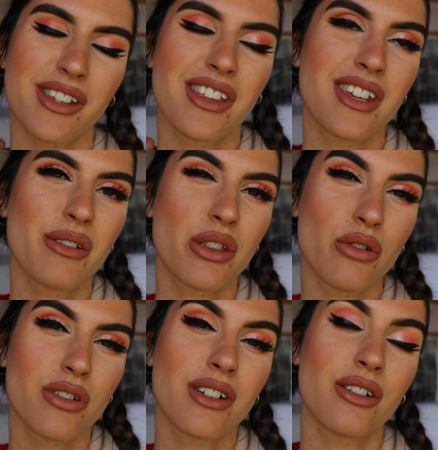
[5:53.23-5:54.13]
the thing with
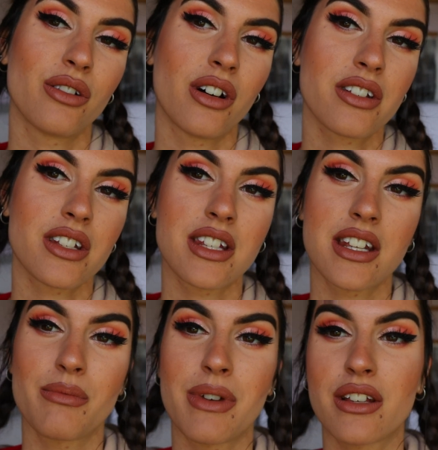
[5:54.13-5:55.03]
using a gloss is that
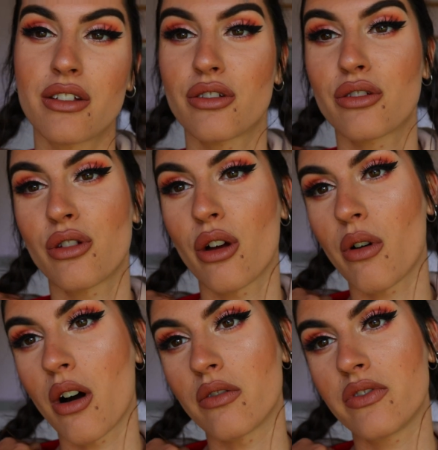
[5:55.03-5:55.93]
it makes it so
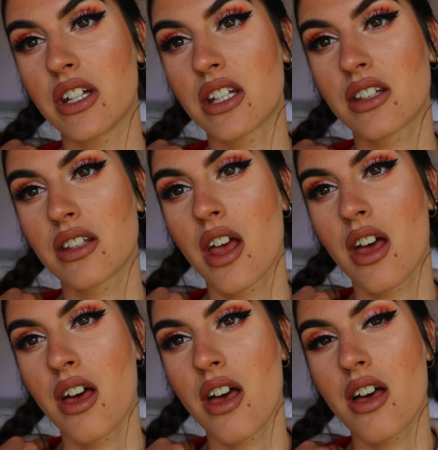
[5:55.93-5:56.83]
obvious
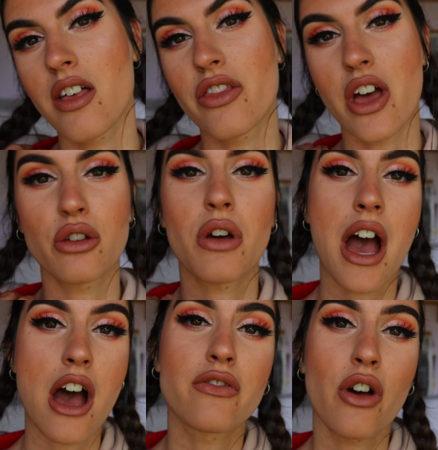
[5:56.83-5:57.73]
that you
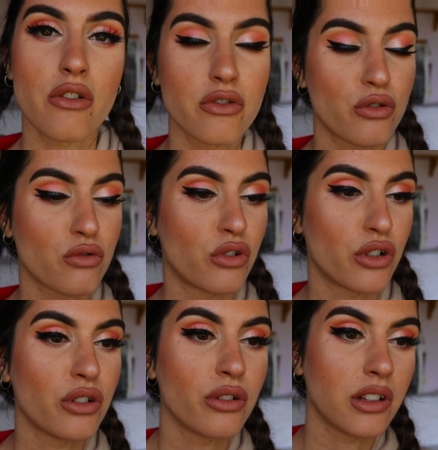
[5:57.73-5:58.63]
have
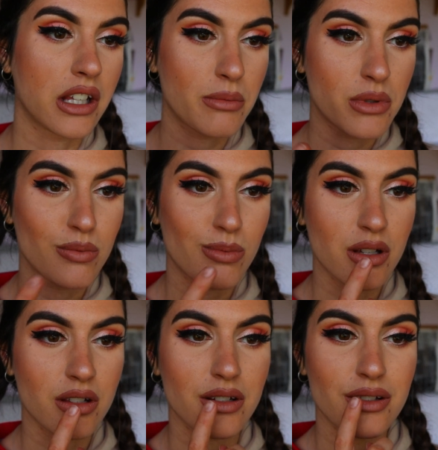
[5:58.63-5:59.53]
overdrawn your lips
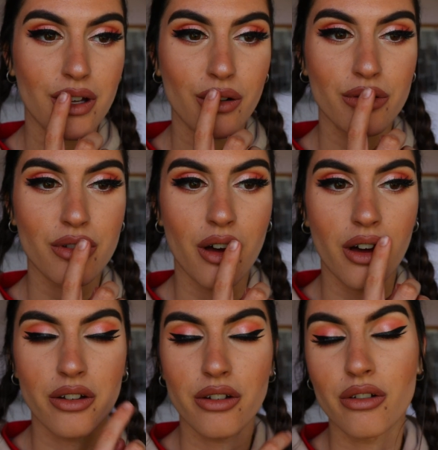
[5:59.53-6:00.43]
because it settles
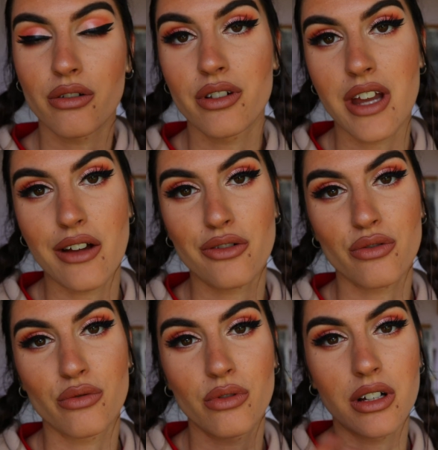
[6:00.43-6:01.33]
on your
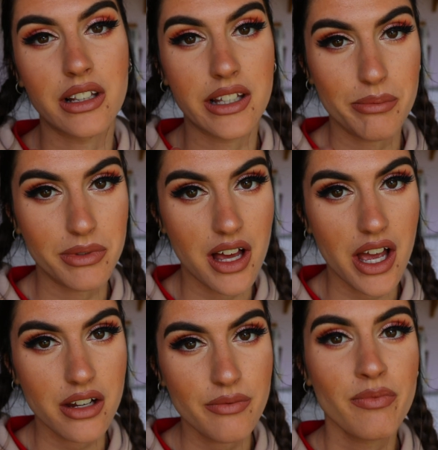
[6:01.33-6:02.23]
natural lip
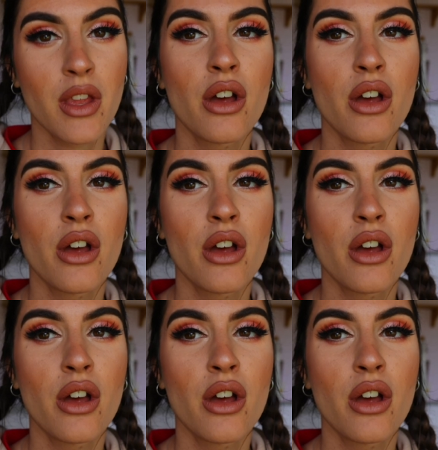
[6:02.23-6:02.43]
line.